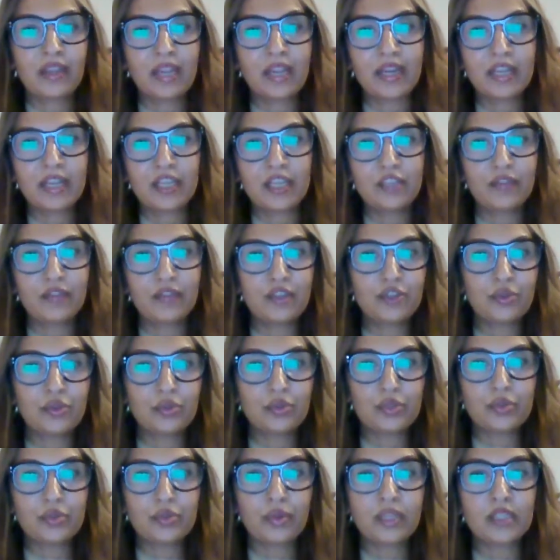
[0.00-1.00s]
And
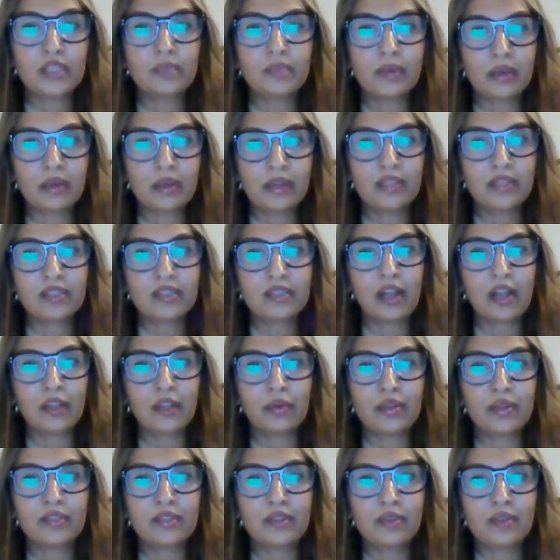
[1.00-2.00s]
individuals who experience
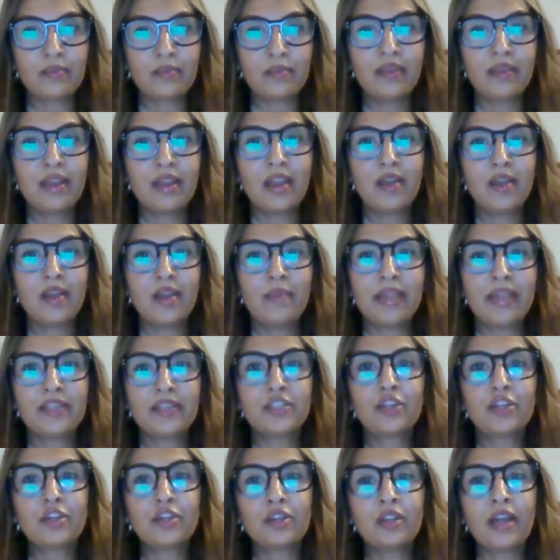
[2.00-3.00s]
colorism may
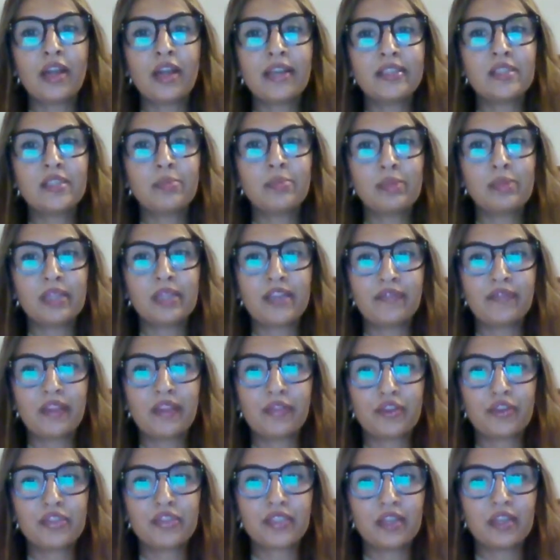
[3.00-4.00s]
internalize the belief
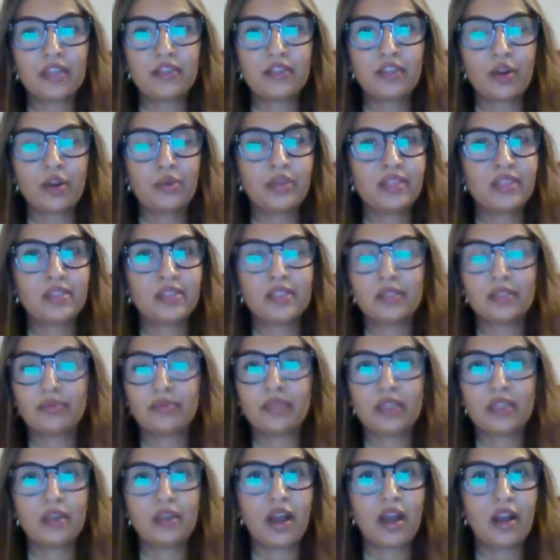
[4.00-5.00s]
that their skin tone is
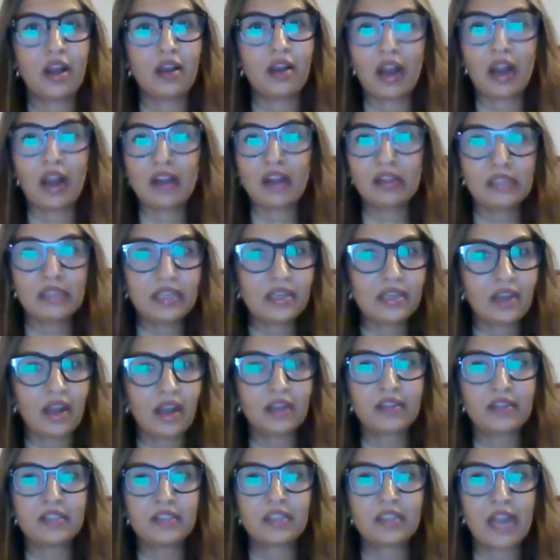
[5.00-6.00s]
ugly,
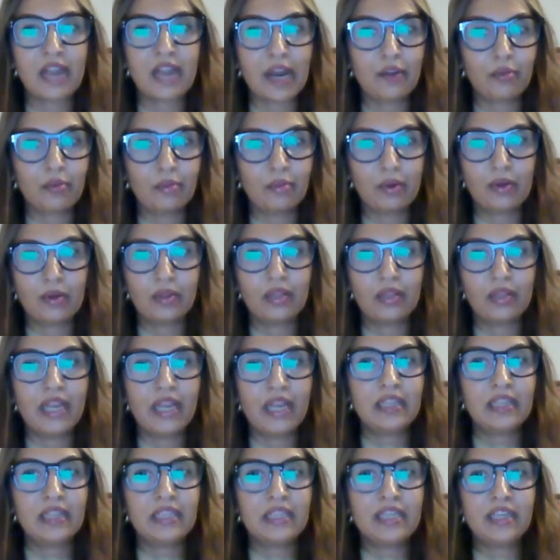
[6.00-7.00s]
undesirable,
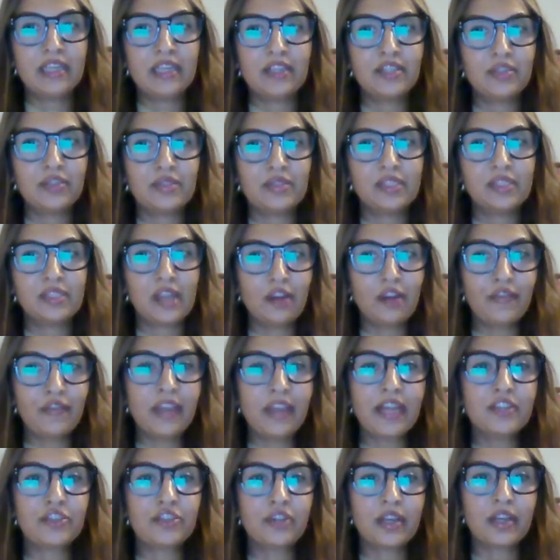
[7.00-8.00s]
leading to
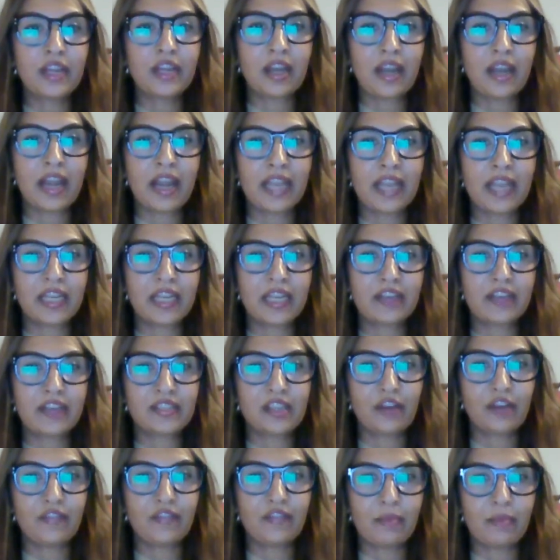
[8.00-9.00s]
self-hatred and a negative
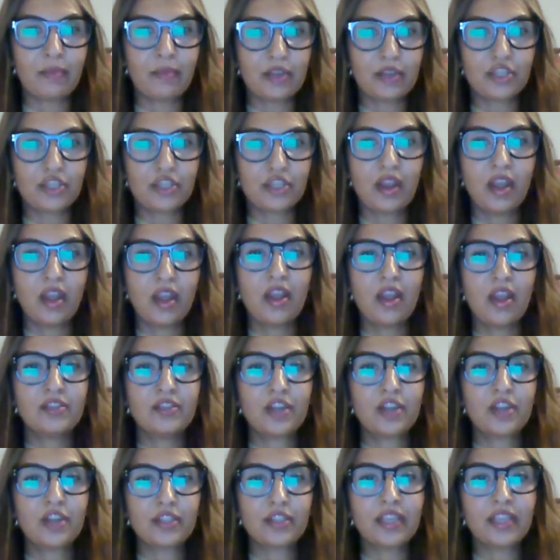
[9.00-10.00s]
self-image.
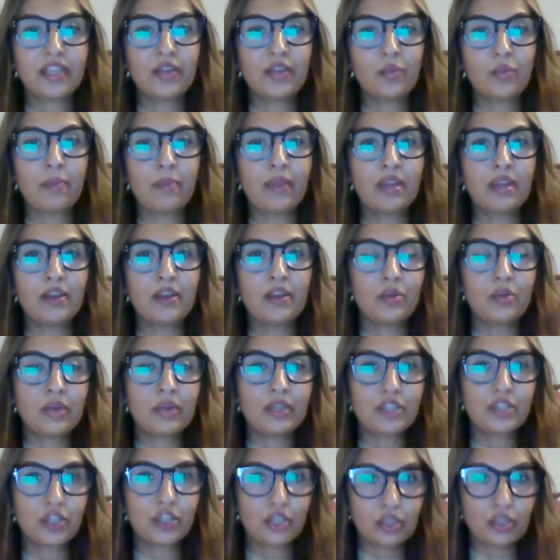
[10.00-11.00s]
Dark-skinned women who
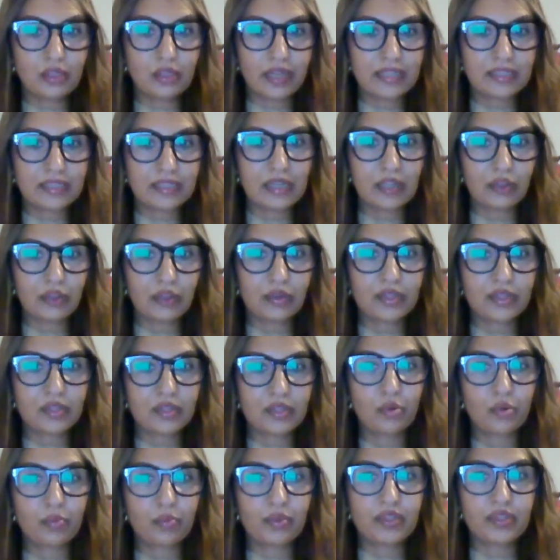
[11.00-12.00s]
internalize
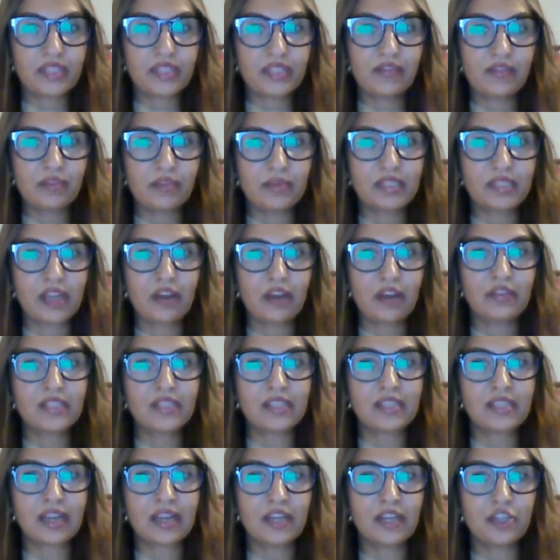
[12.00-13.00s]
colorism will perceive themselves
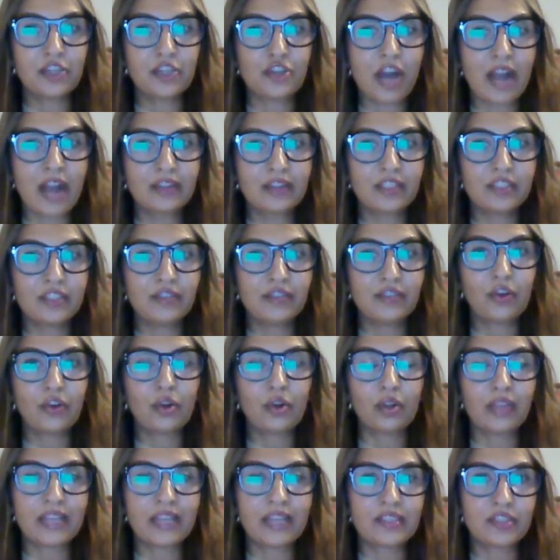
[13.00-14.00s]
as unattractive
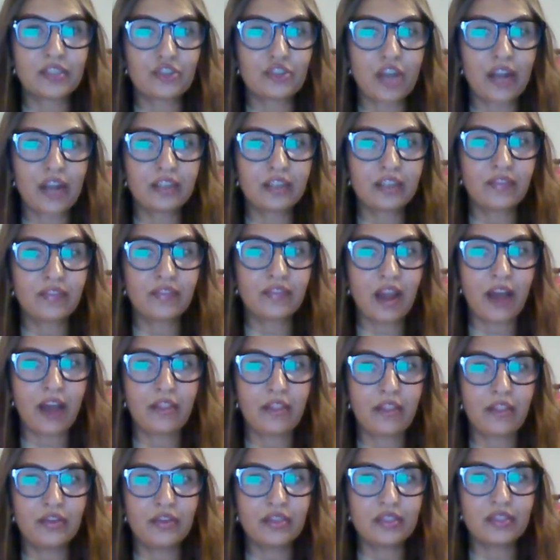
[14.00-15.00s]
or less attractive than
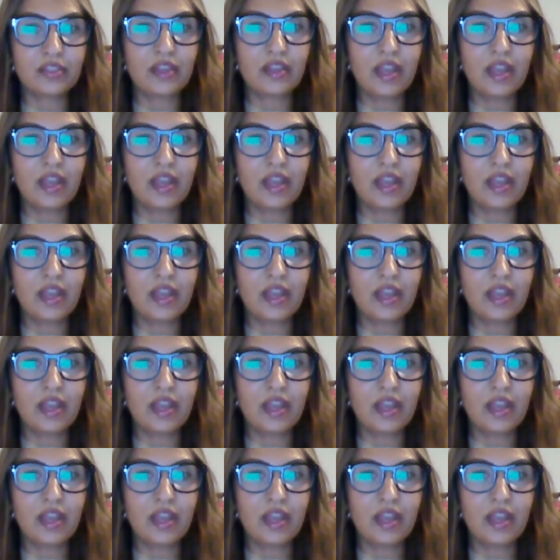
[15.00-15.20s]
others.